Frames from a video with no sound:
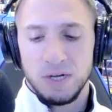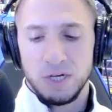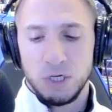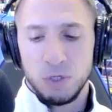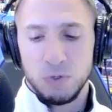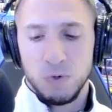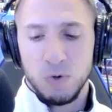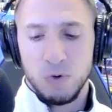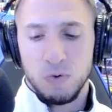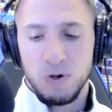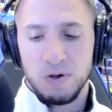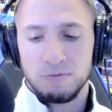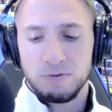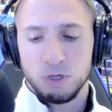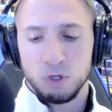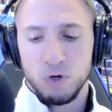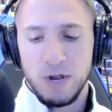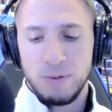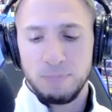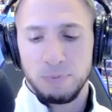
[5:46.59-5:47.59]
duo of
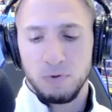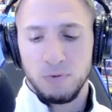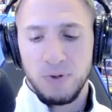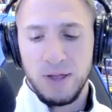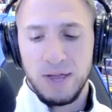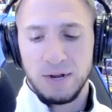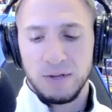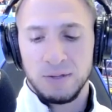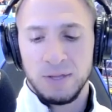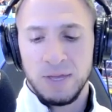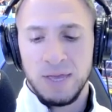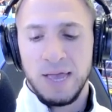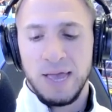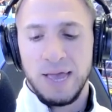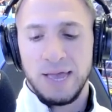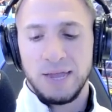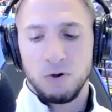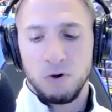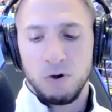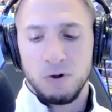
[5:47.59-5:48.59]
Trent Beretta
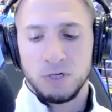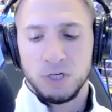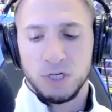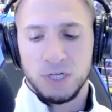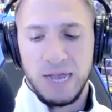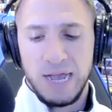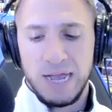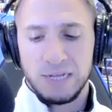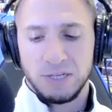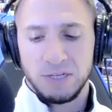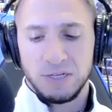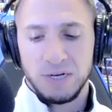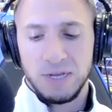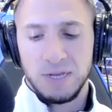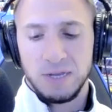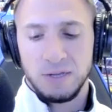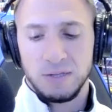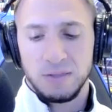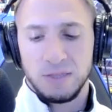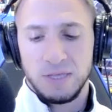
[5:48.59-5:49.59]
and Orange
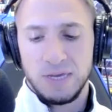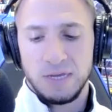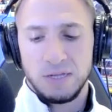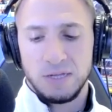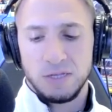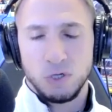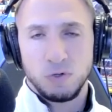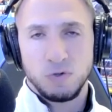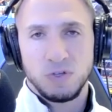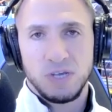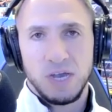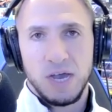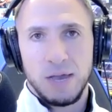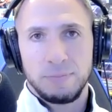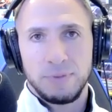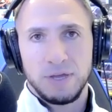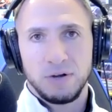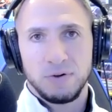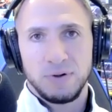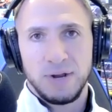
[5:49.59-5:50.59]
Cassidy, the
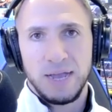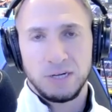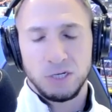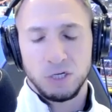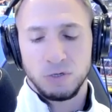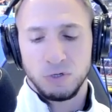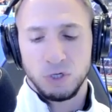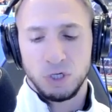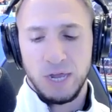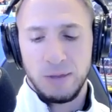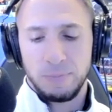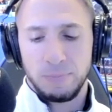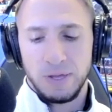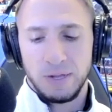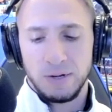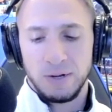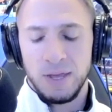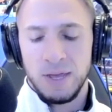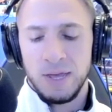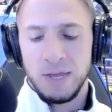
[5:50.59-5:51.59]
two-time international
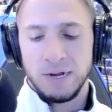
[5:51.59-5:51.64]
champion.